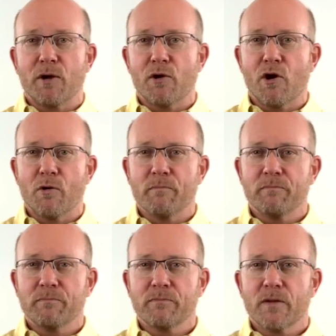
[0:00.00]
Butte
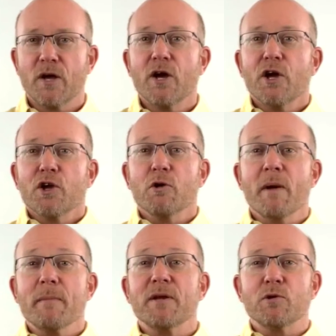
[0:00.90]
home. You
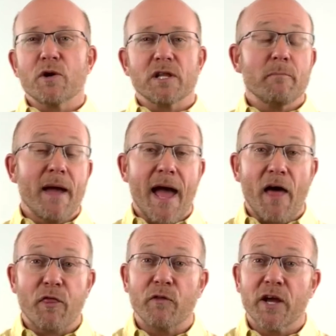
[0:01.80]
may be doing the
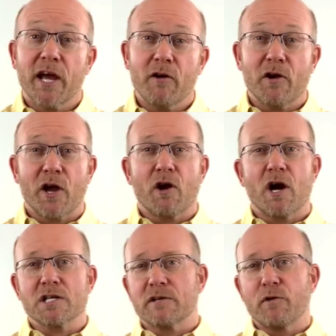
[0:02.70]
math on the carrying
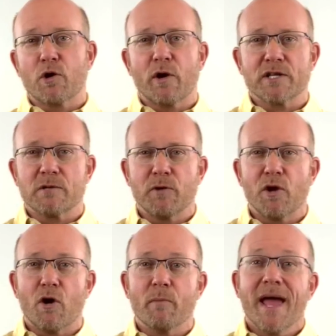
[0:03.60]
cost of your Crested
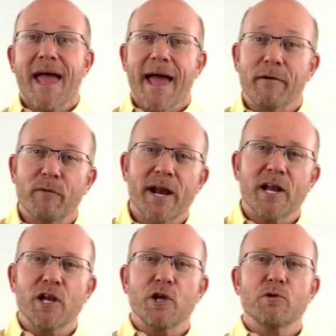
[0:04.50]
Butte home and
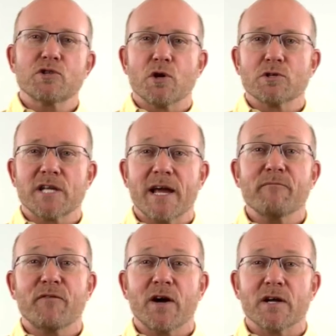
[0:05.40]
ready to use those
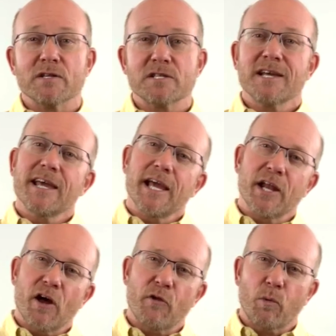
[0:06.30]
same funds
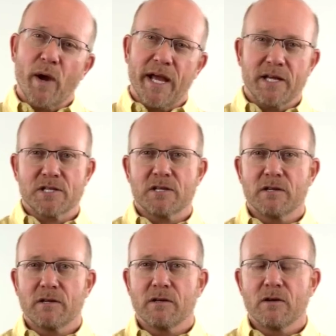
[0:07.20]
in other ways.
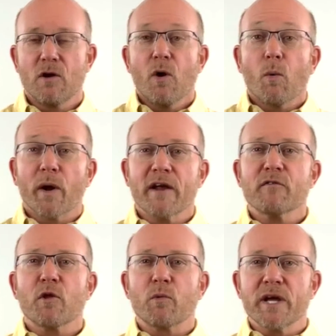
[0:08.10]

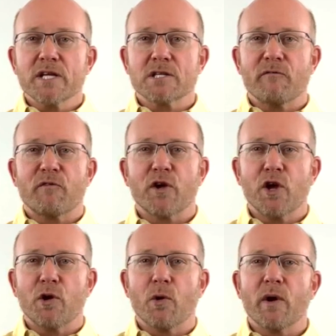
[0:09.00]
Whatever the reason for
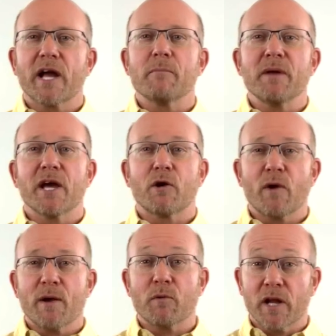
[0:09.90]
you, it can be a
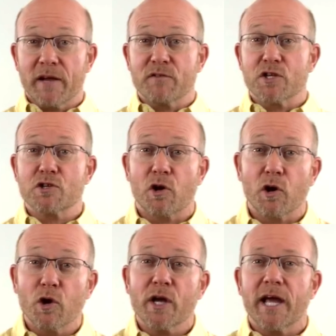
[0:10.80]
great relief to
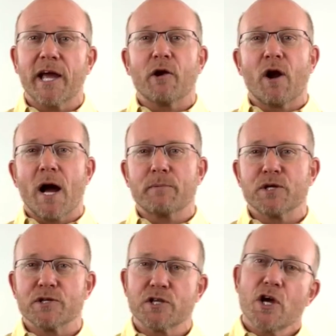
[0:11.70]
start looking at your
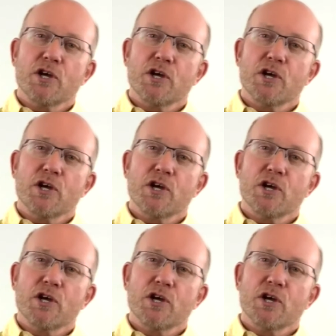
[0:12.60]
options